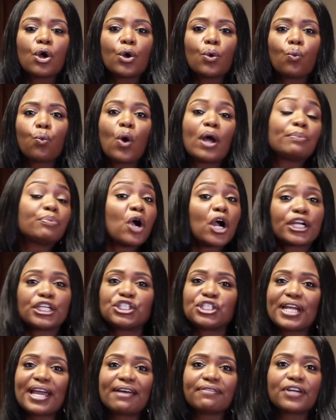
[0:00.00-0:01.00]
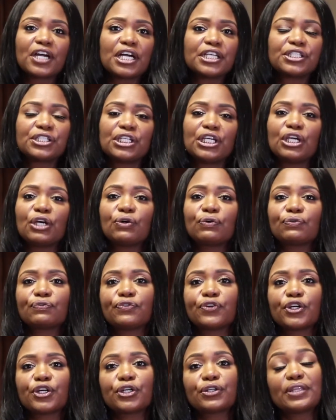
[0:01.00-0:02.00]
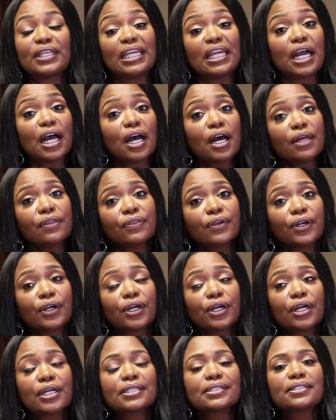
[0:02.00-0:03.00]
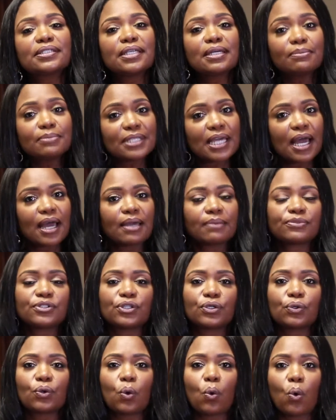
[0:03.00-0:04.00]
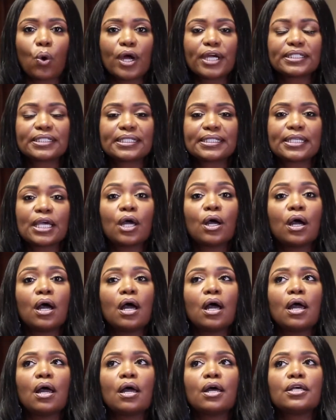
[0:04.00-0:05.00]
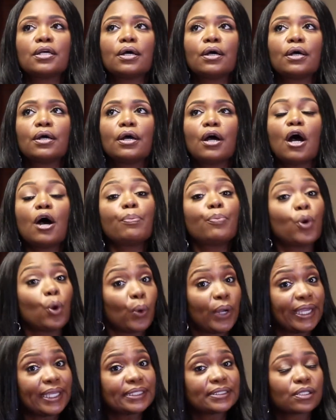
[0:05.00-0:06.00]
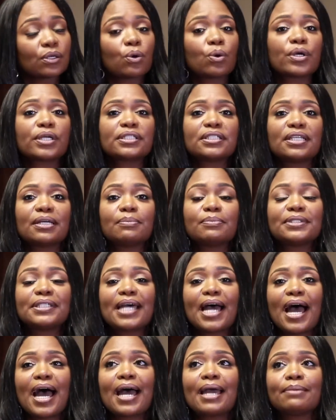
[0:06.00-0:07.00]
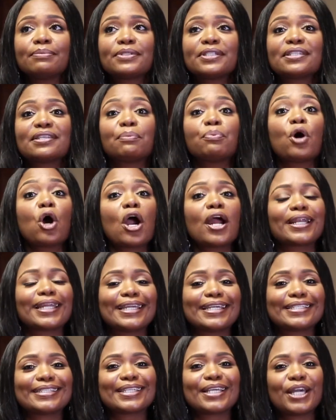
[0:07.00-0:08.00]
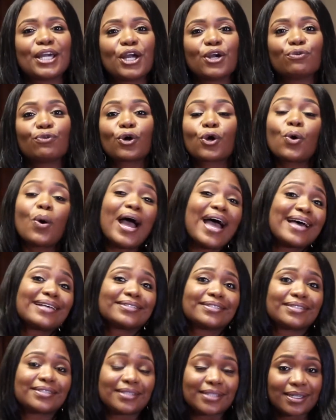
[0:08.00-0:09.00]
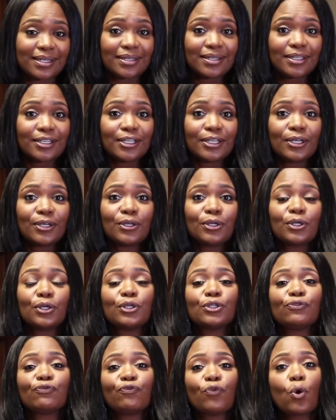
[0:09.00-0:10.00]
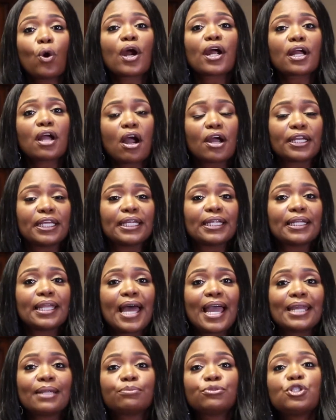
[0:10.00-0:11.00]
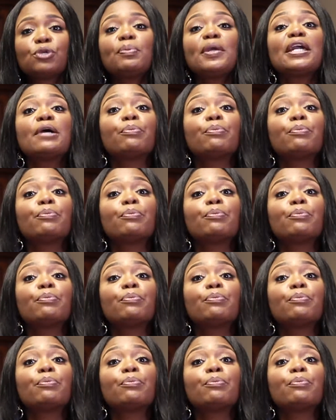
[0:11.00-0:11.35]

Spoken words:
one party should have custody over the other, sometimes the courts appoint or sometimes the parties request for a guardian ad litem to be